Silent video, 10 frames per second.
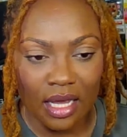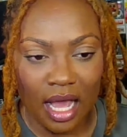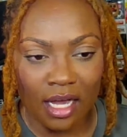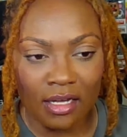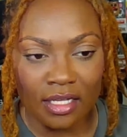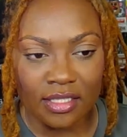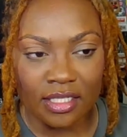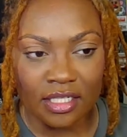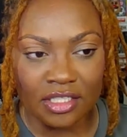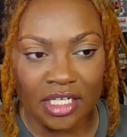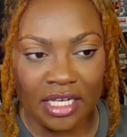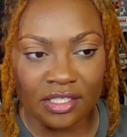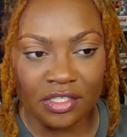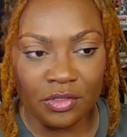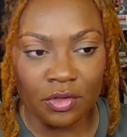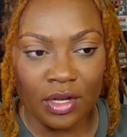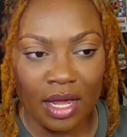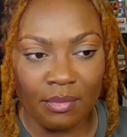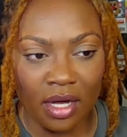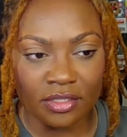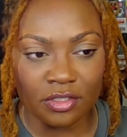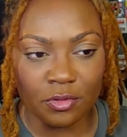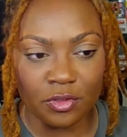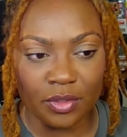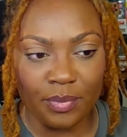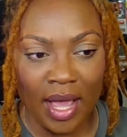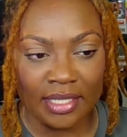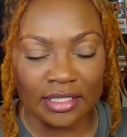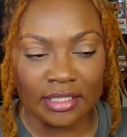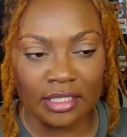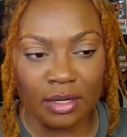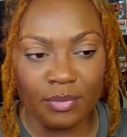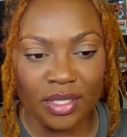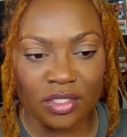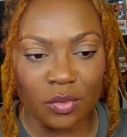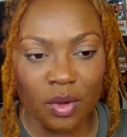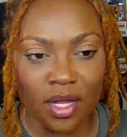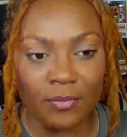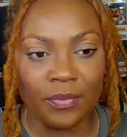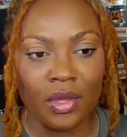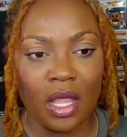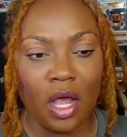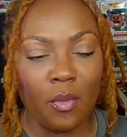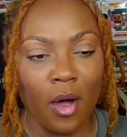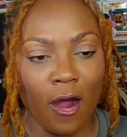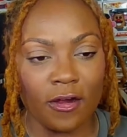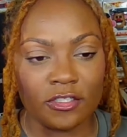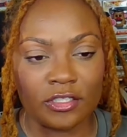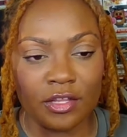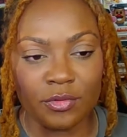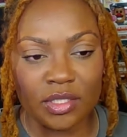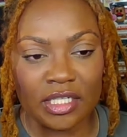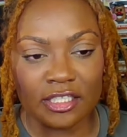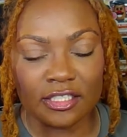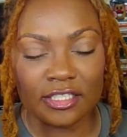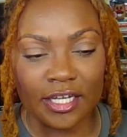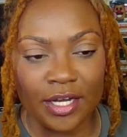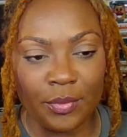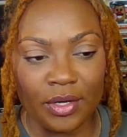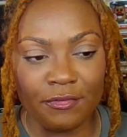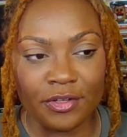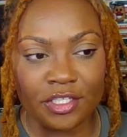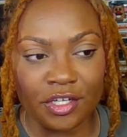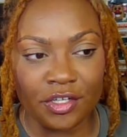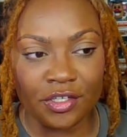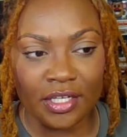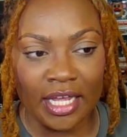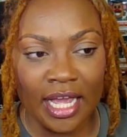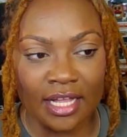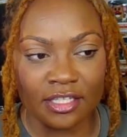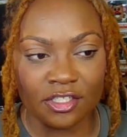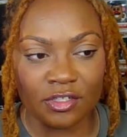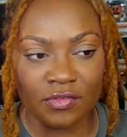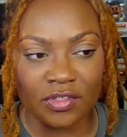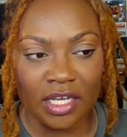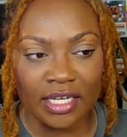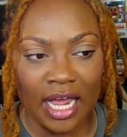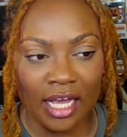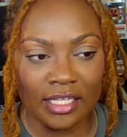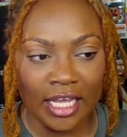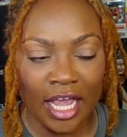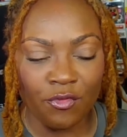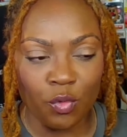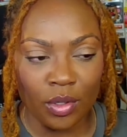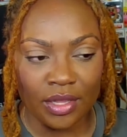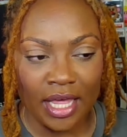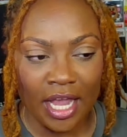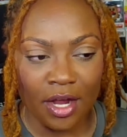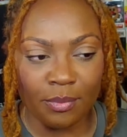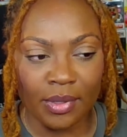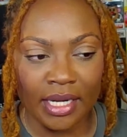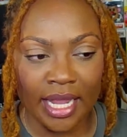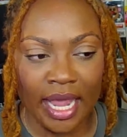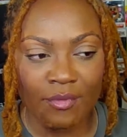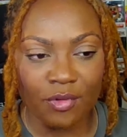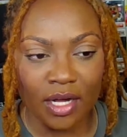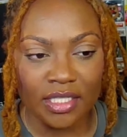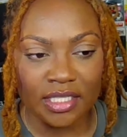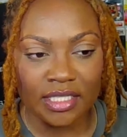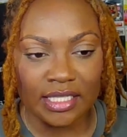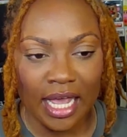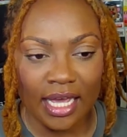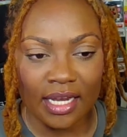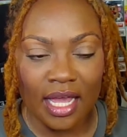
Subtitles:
I'll cut to the chase. You know that monster who surpasses an abyssal one? While our strength was necessary when it returned, it had the strength to annihilate everyone there, but it came for us instead.